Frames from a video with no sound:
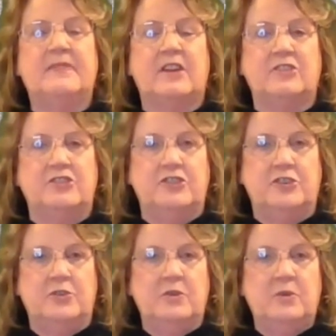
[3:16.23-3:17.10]

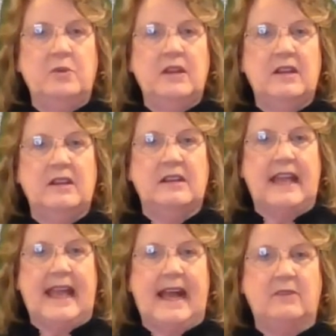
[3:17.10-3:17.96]
you
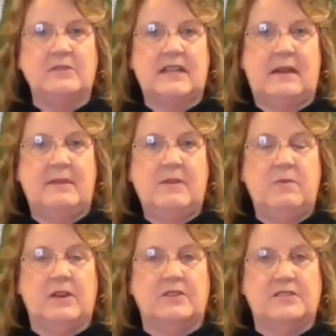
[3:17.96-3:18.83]
count how many
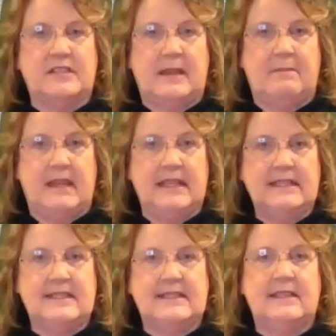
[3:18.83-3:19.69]
words they
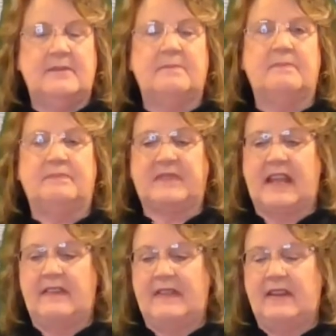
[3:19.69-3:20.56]
miss,
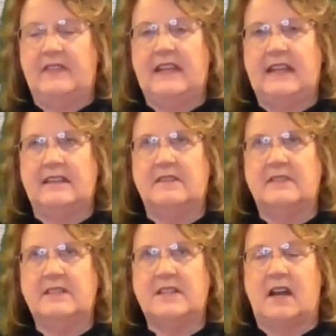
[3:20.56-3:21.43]
and then at the end of
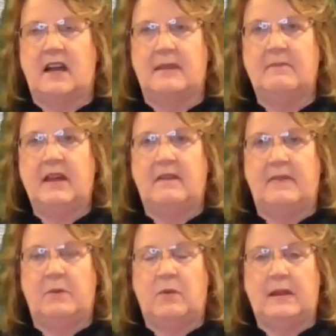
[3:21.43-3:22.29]
the time of
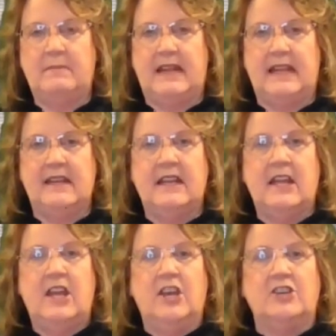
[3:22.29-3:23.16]
the 1 minute,
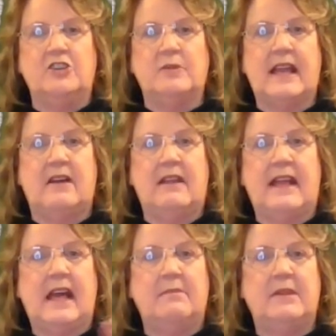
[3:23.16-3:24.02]
you count
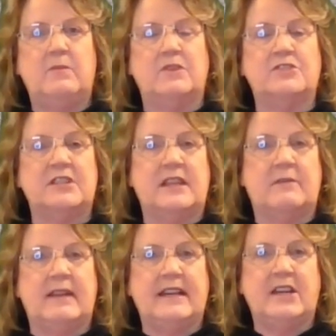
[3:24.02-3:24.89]
how many words did they
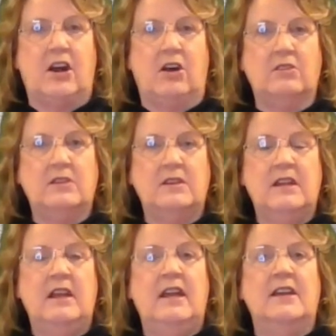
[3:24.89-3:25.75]
read in all,
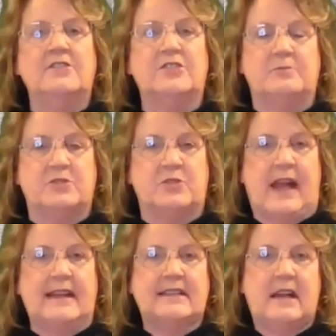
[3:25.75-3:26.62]

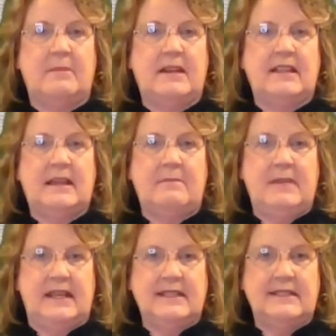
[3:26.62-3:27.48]
subtract how many they
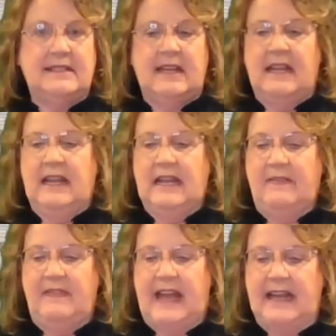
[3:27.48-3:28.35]
missed,
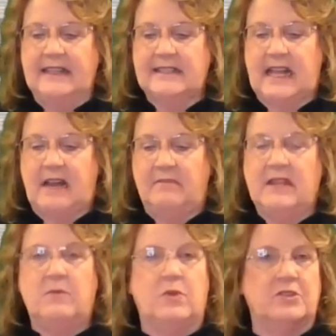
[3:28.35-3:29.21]
and that is how
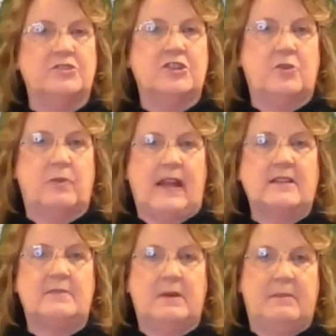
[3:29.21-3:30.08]
many words
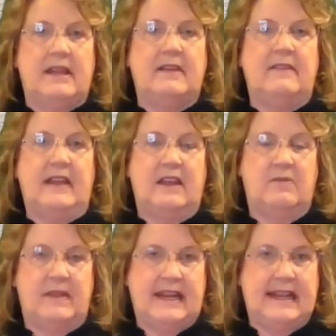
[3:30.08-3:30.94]
correct per minute they are
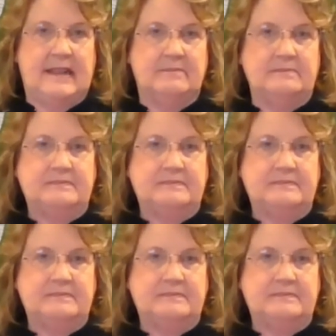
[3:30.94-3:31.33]
reading.